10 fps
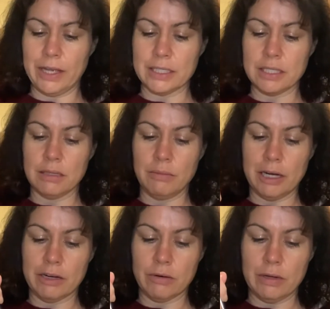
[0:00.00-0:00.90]
That's in the
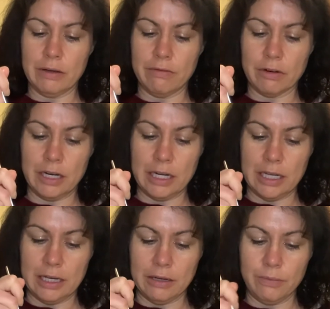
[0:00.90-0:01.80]
microwave right
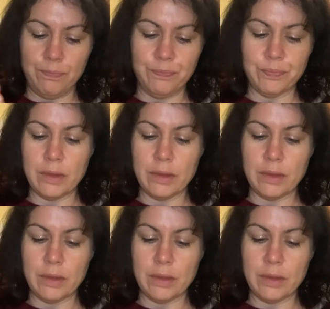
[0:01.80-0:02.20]
now.